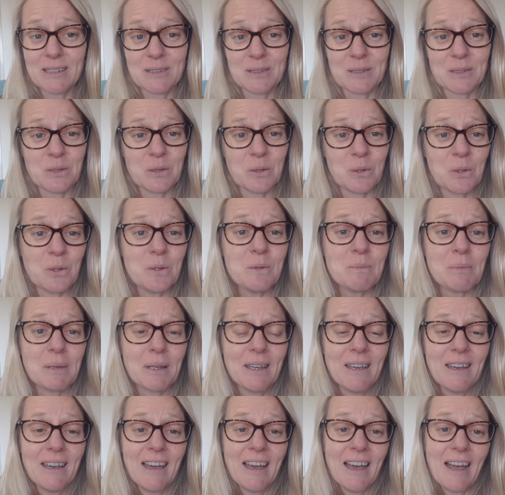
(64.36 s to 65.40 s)
a soup,
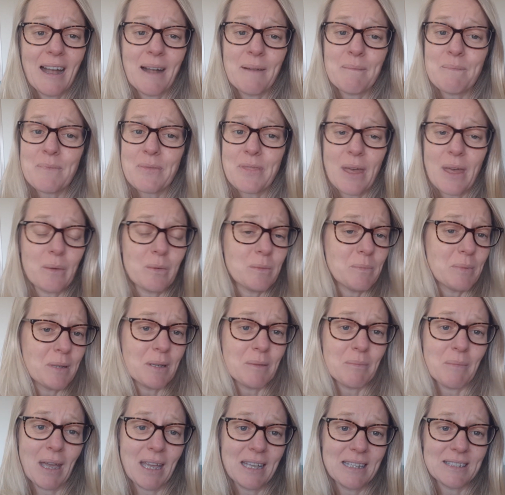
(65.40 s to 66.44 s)
that would be
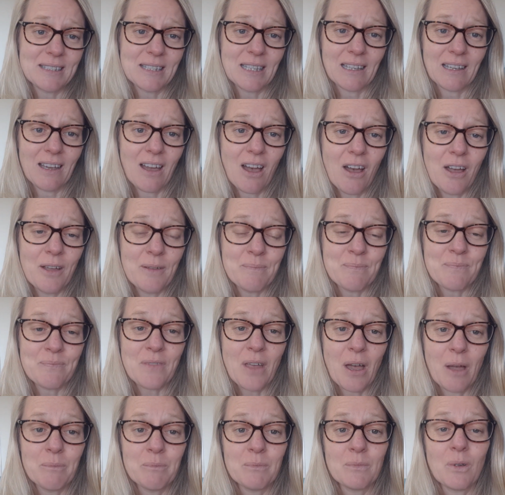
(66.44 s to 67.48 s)
amazing.
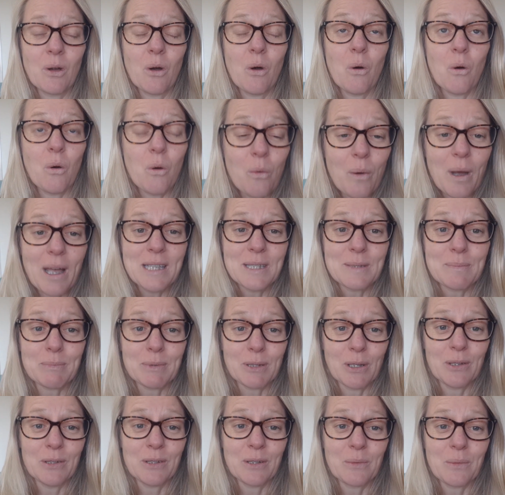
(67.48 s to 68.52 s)
I'm always
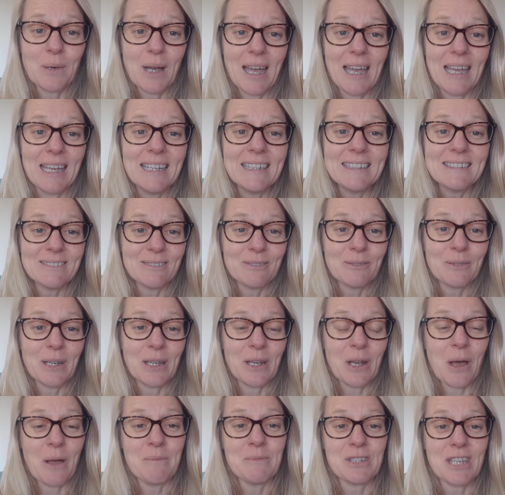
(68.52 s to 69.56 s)
blown away
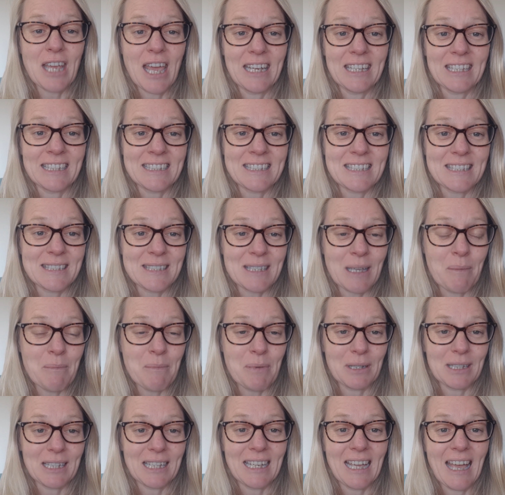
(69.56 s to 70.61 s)
when I'm chatting to
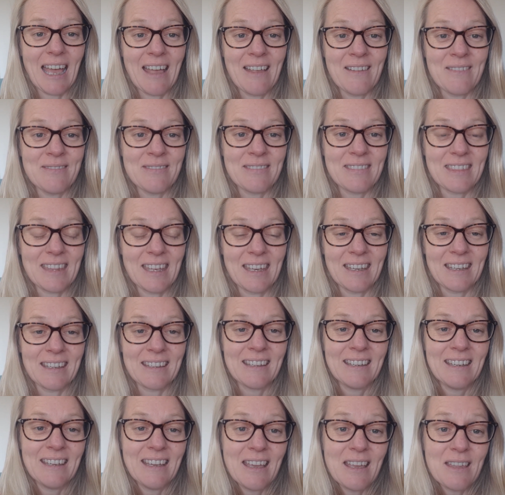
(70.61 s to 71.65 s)
somebody and they
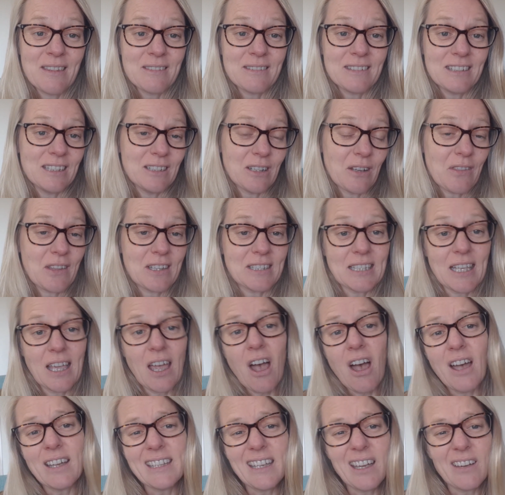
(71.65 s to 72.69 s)
say,
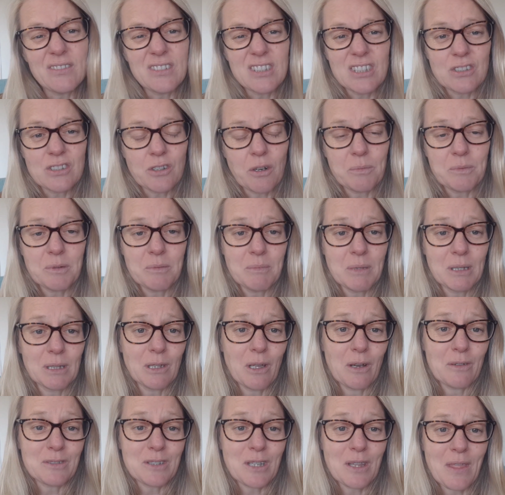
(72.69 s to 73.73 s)
oh yeah, I've just dropped a meal
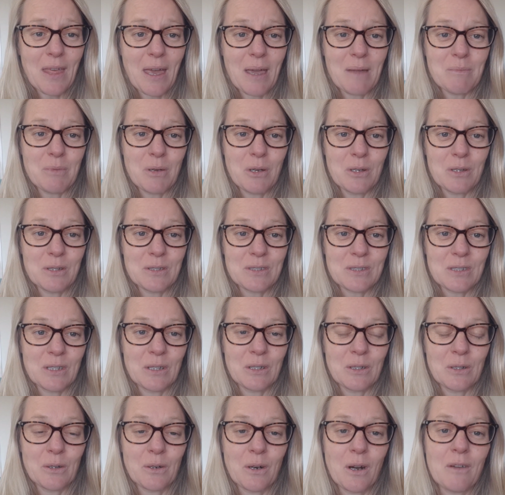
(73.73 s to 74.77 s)
off to that
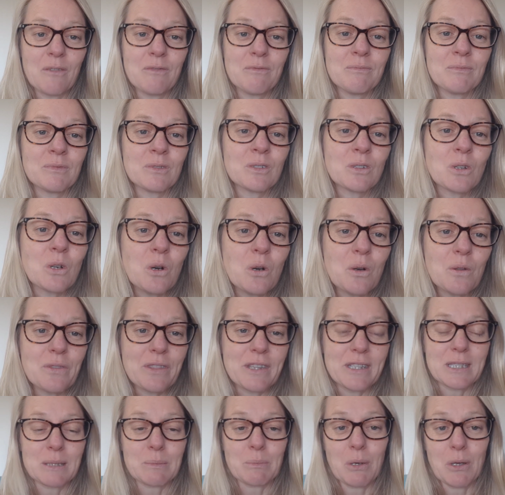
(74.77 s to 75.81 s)
person, or I've called
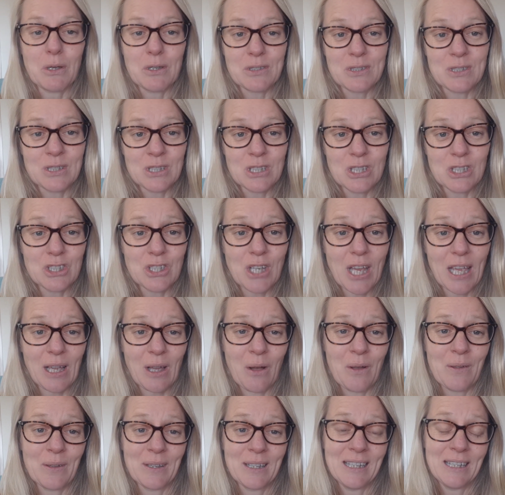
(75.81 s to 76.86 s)
this person to check
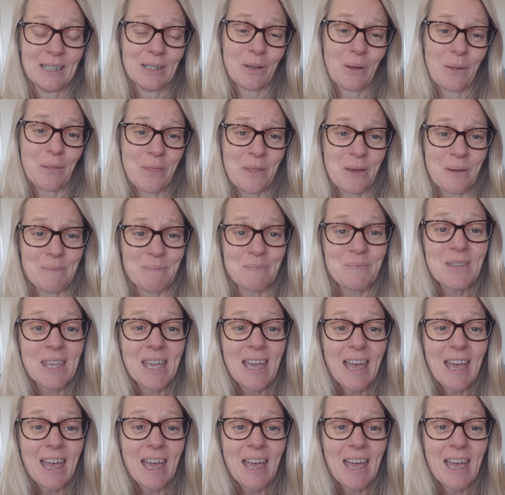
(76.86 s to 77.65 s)
in on them.